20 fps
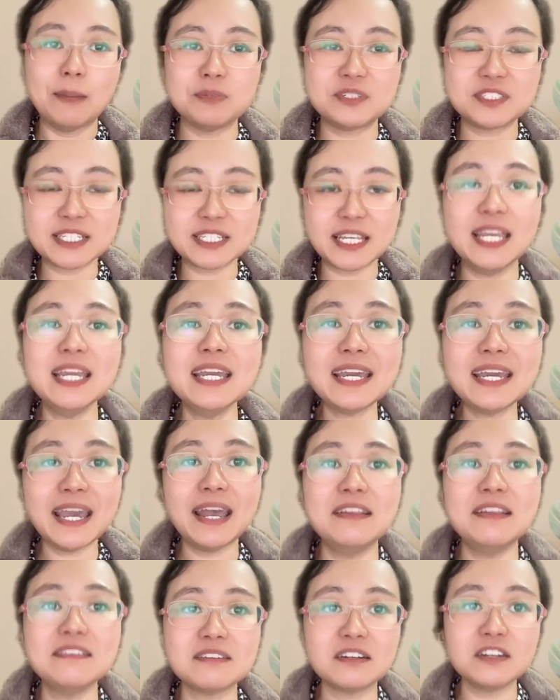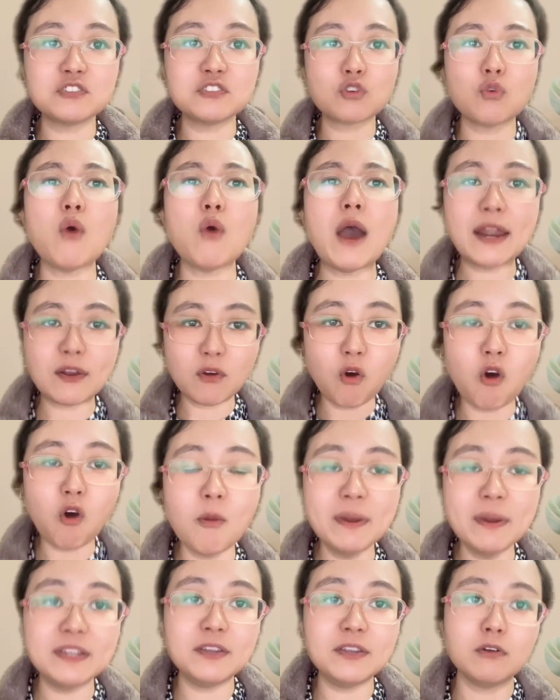skin cancer is quite
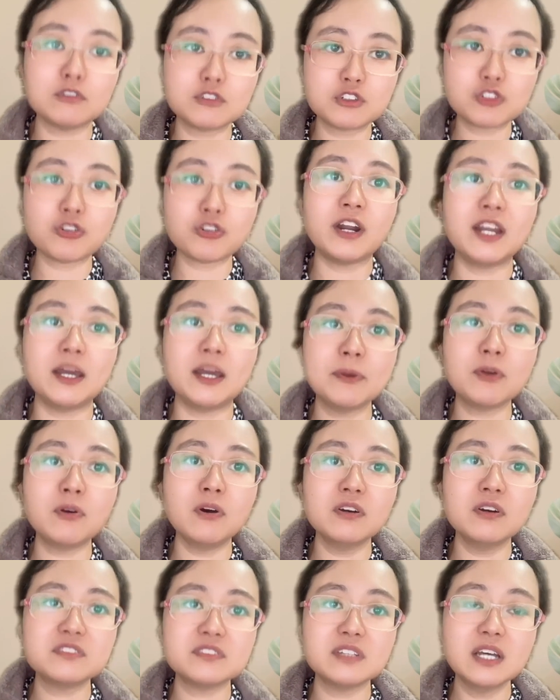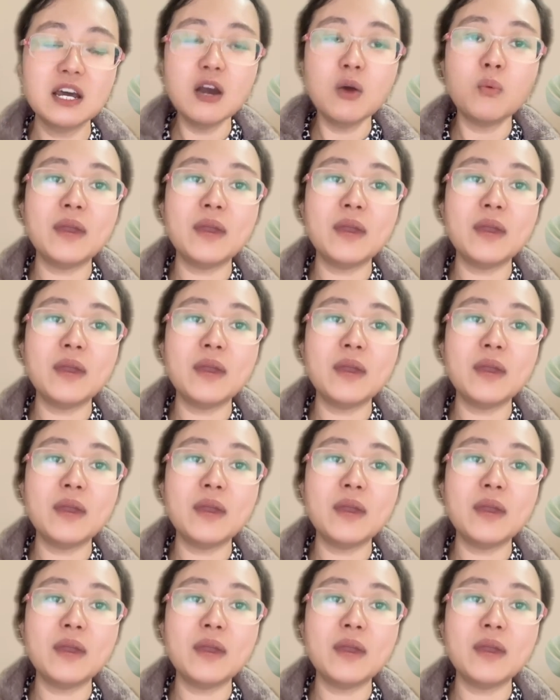common in Australia because